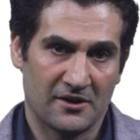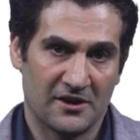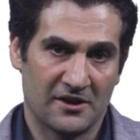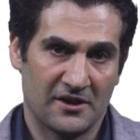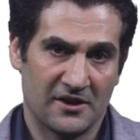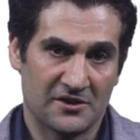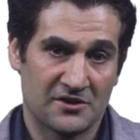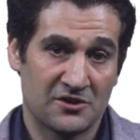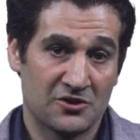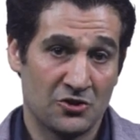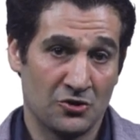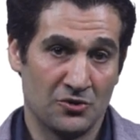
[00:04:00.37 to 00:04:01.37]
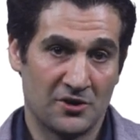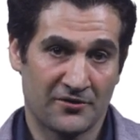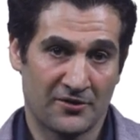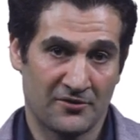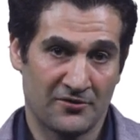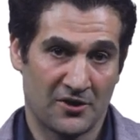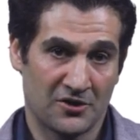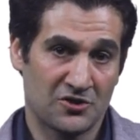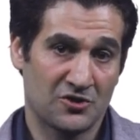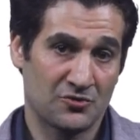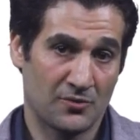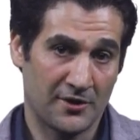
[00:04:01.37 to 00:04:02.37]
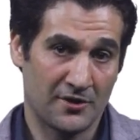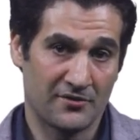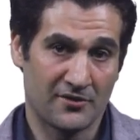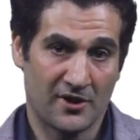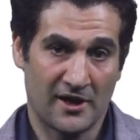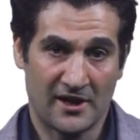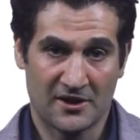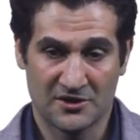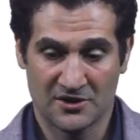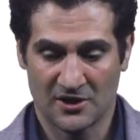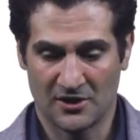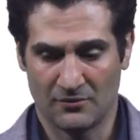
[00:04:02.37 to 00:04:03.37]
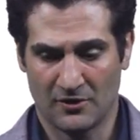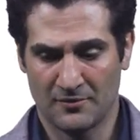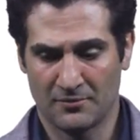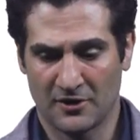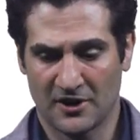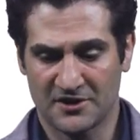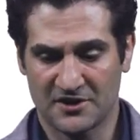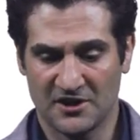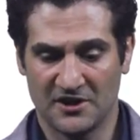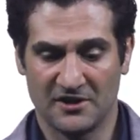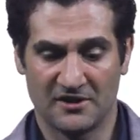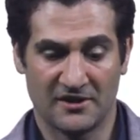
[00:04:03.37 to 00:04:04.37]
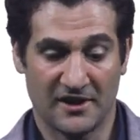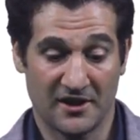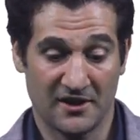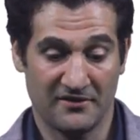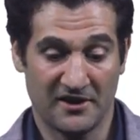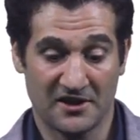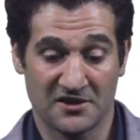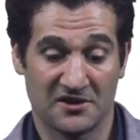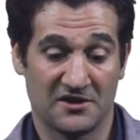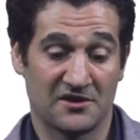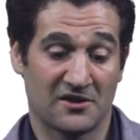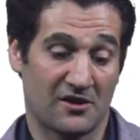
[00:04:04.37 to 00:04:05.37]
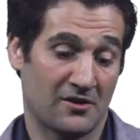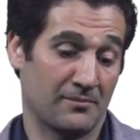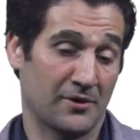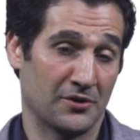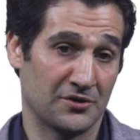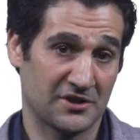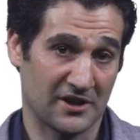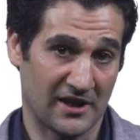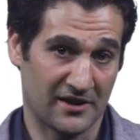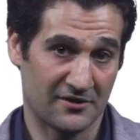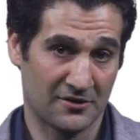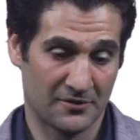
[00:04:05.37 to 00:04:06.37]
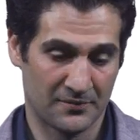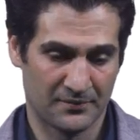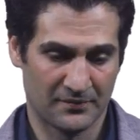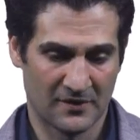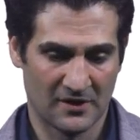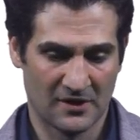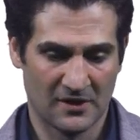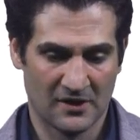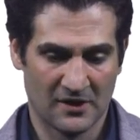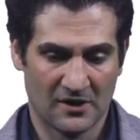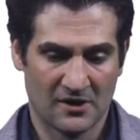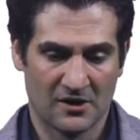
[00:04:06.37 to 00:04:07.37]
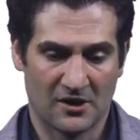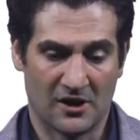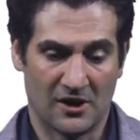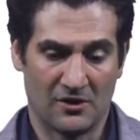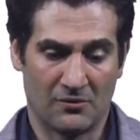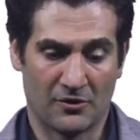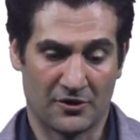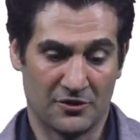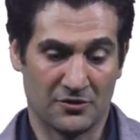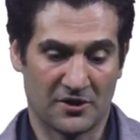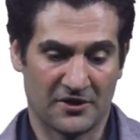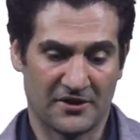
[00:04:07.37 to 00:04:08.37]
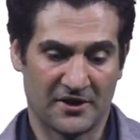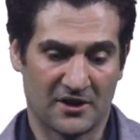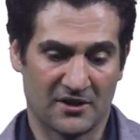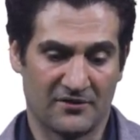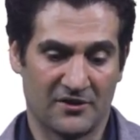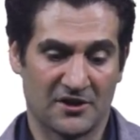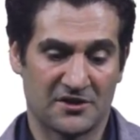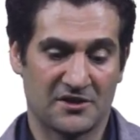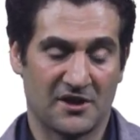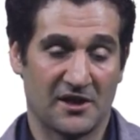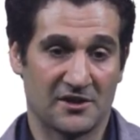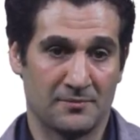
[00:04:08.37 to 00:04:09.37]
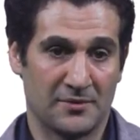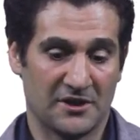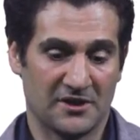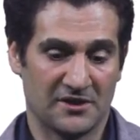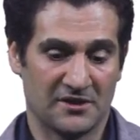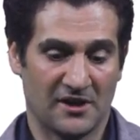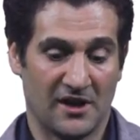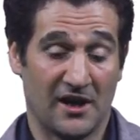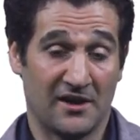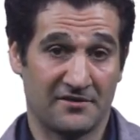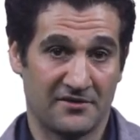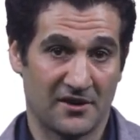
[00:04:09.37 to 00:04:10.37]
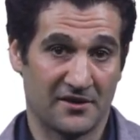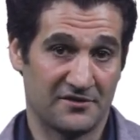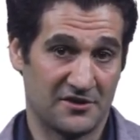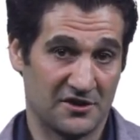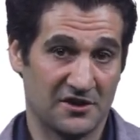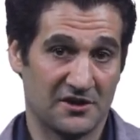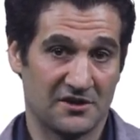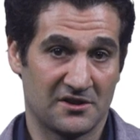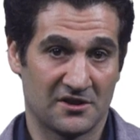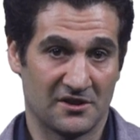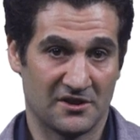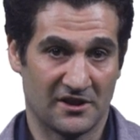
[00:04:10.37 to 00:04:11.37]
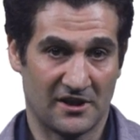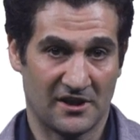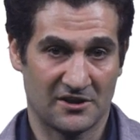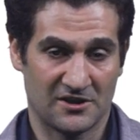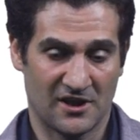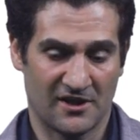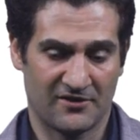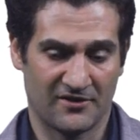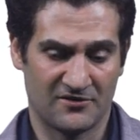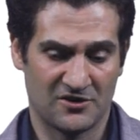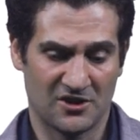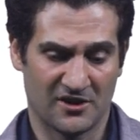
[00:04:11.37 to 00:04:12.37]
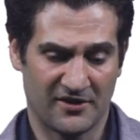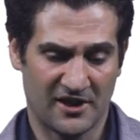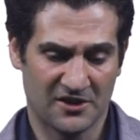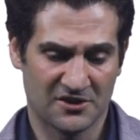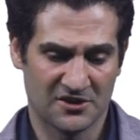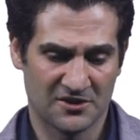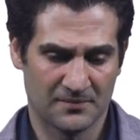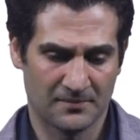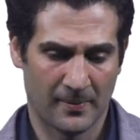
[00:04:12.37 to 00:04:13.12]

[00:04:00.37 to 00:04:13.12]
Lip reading: it as two different functions, 1 over x and 1 plus e to the negative x, and these are composed together, where you can think of this as being f of g to the f of g of x.